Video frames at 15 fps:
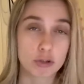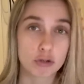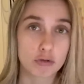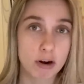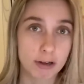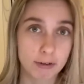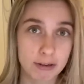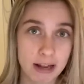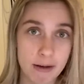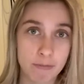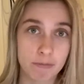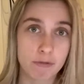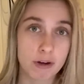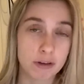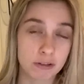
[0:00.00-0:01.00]
striker and Evan
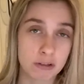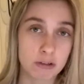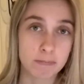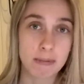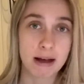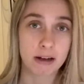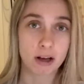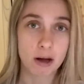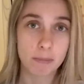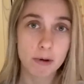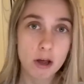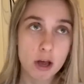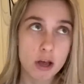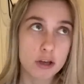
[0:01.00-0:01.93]
Ferguson as backup.